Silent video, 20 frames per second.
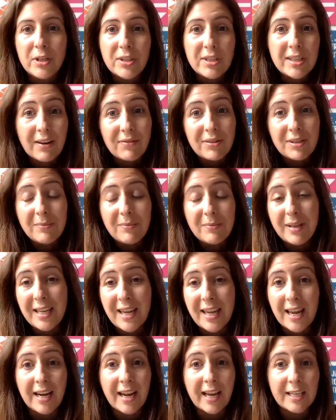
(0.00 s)
we just have to
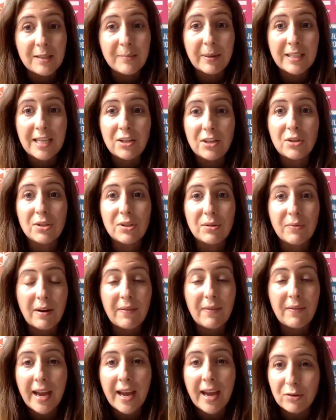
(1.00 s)
mitigate expectations
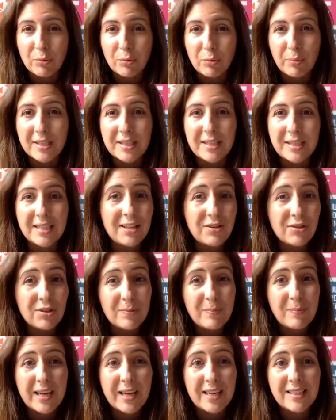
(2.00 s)
around the actual
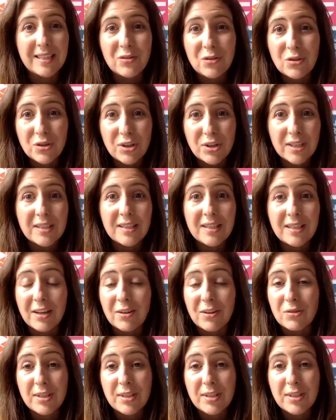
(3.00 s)
presentations, because it's just,
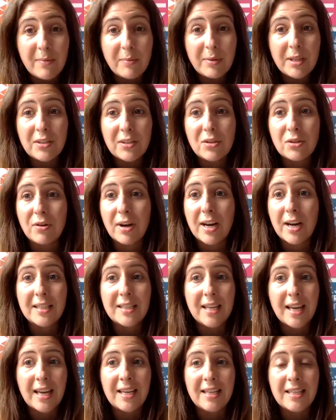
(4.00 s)
there's time
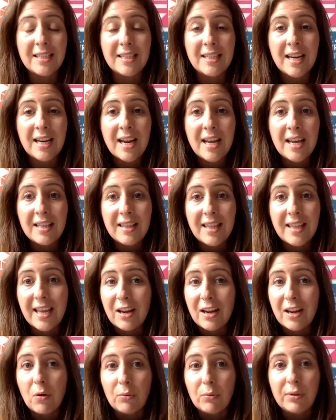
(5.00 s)
constraints and they
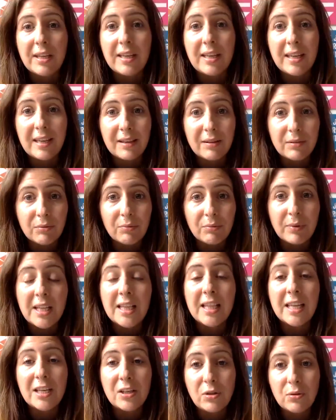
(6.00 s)
can only
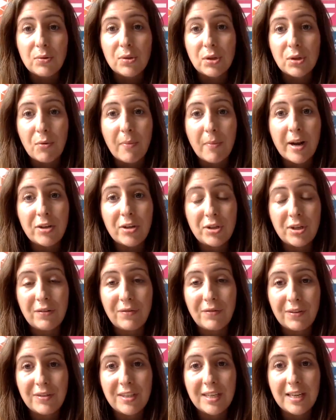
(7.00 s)
really do so much in
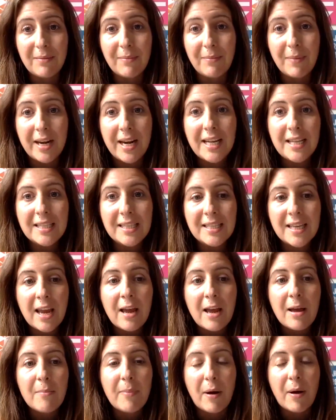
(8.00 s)
15 minutes.
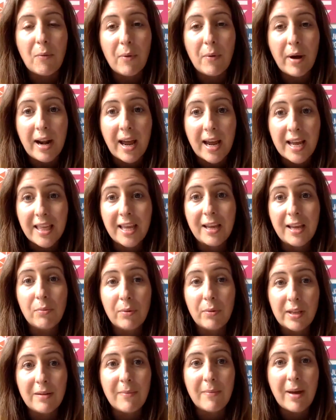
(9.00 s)
But what I think
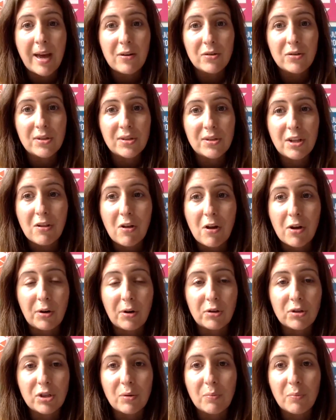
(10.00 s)
really matters is the longer
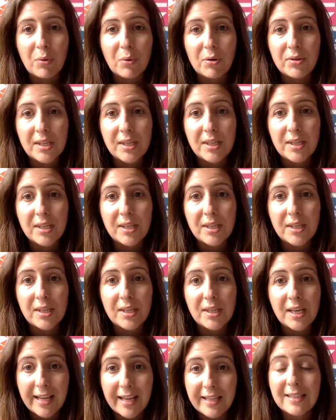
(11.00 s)
term process, and
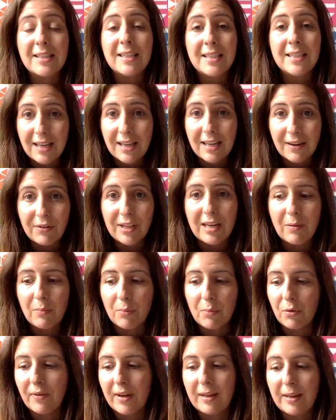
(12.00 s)
that's definitely
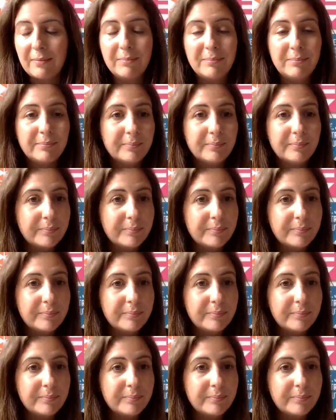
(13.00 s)
improving.